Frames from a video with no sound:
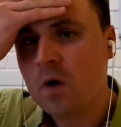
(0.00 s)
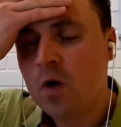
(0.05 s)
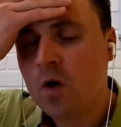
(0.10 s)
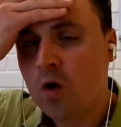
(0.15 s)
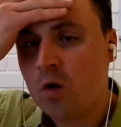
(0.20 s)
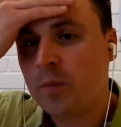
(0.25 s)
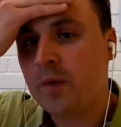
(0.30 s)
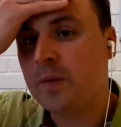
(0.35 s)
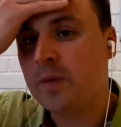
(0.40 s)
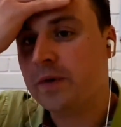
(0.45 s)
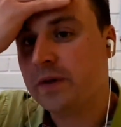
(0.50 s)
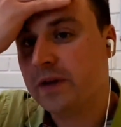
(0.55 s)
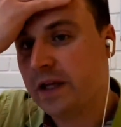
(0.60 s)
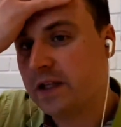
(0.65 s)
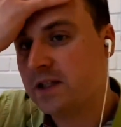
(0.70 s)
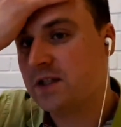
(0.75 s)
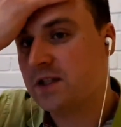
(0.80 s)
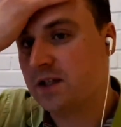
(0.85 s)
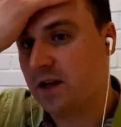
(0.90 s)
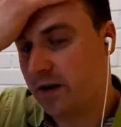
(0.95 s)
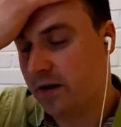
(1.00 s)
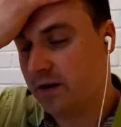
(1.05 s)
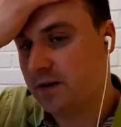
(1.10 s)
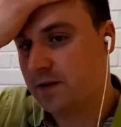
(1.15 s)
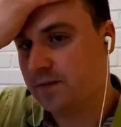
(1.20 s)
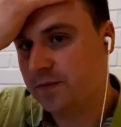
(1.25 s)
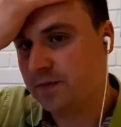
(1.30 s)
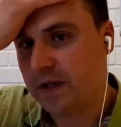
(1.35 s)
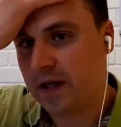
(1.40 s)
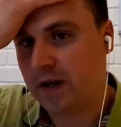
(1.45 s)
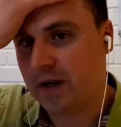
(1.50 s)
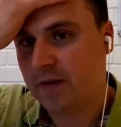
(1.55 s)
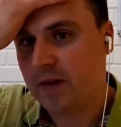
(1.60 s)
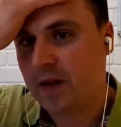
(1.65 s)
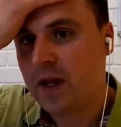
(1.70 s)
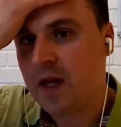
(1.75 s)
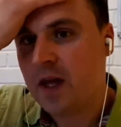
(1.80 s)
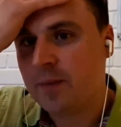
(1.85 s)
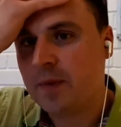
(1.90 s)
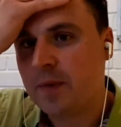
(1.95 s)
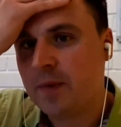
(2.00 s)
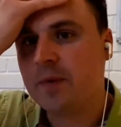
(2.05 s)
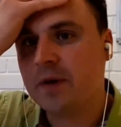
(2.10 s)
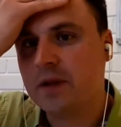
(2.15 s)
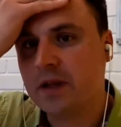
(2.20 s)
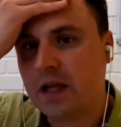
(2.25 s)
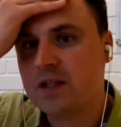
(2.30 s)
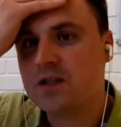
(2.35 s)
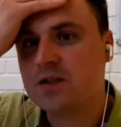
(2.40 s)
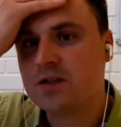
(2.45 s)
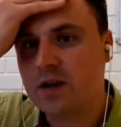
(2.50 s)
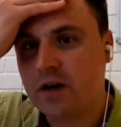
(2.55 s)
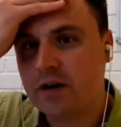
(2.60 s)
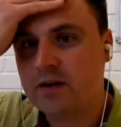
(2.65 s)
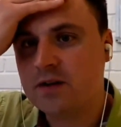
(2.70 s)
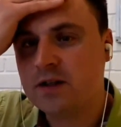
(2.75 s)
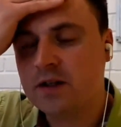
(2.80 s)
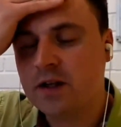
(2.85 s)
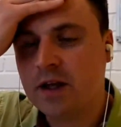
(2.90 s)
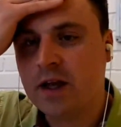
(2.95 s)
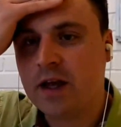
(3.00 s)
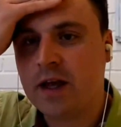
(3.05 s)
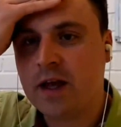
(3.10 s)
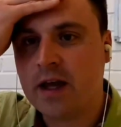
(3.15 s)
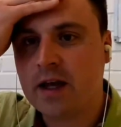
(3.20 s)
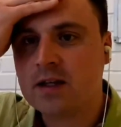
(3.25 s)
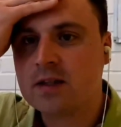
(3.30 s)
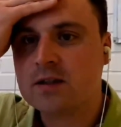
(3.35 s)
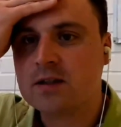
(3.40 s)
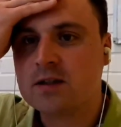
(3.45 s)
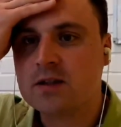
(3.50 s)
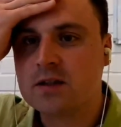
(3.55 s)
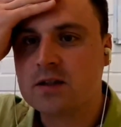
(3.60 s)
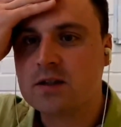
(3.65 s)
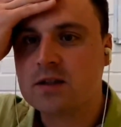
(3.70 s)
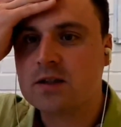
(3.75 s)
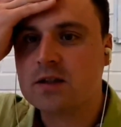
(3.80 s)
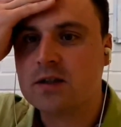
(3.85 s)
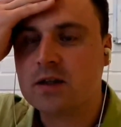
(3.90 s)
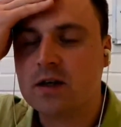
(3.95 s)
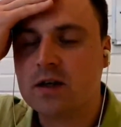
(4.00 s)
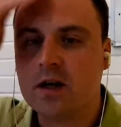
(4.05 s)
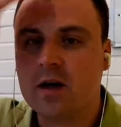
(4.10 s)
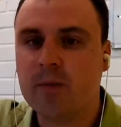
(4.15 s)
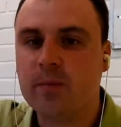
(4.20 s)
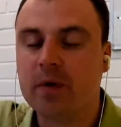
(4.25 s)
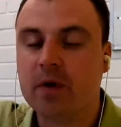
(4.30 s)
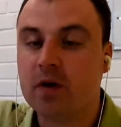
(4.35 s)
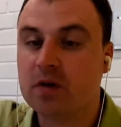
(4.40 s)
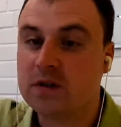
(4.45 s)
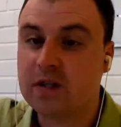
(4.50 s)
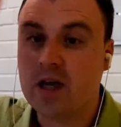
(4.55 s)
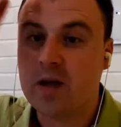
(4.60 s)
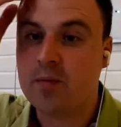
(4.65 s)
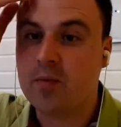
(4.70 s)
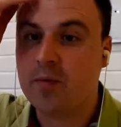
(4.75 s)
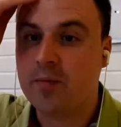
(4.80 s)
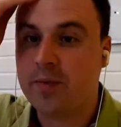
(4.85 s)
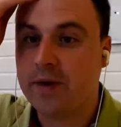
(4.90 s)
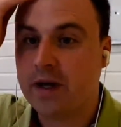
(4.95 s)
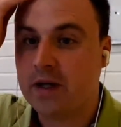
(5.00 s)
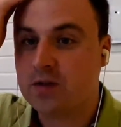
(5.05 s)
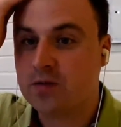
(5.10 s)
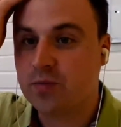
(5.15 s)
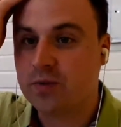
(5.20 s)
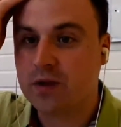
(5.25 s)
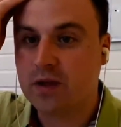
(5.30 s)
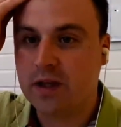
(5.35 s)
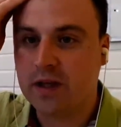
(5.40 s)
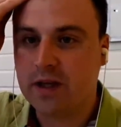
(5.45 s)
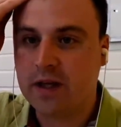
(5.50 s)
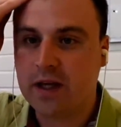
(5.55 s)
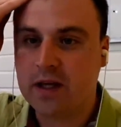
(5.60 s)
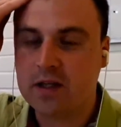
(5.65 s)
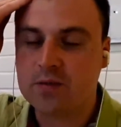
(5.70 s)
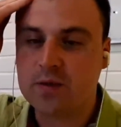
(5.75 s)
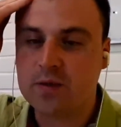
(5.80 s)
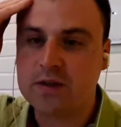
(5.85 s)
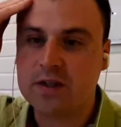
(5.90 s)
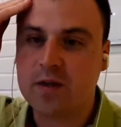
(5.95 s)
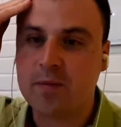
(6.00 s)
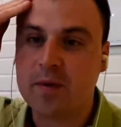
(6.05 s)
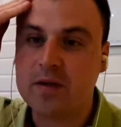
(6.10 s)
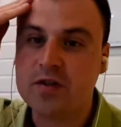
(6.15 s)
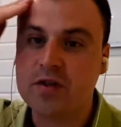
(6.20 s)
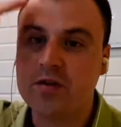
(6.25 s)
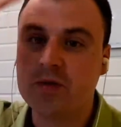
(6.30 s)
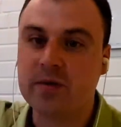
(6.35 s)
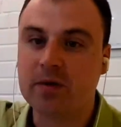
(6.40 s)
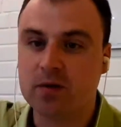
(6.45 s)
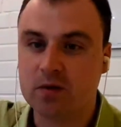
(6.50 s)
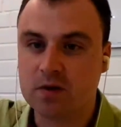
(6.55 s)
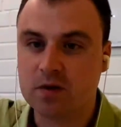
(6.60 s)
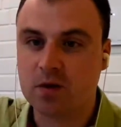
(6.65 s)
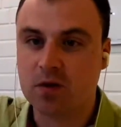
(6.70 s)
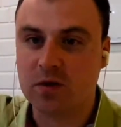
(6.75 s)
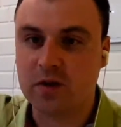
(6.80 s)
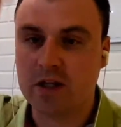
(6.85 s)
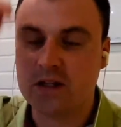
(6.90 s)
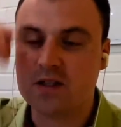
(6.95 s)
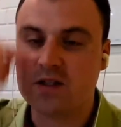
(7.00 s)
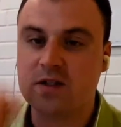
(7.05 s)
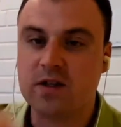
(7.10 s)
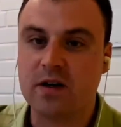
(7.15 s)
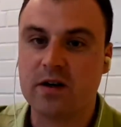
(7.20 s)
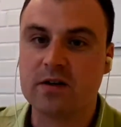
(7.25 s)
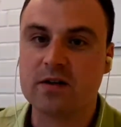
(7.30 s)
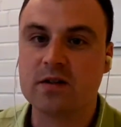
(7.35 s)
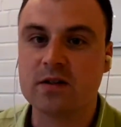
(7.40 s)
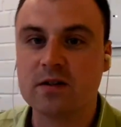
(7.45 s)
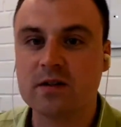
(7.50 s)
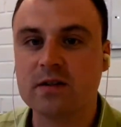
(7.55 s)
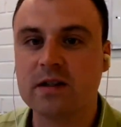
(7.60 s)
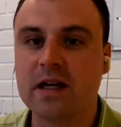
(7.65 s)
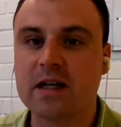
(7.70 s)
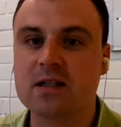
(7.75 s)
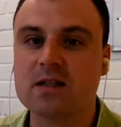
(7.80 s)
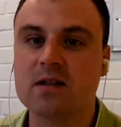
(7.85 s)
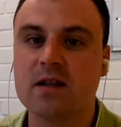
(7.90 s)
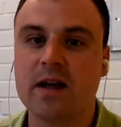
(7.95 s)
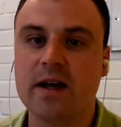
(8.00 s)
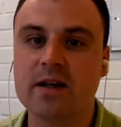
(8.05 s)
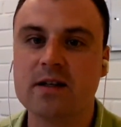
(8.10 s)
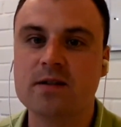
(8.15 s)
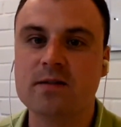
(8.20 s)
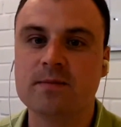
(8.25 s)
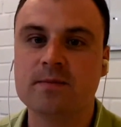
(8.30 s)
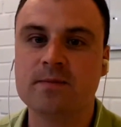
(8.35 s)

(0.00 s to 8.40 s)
Well, maybe let's start. Yeah, maybe let's start. And because I prepared really interesting material, so let's start. Next slide.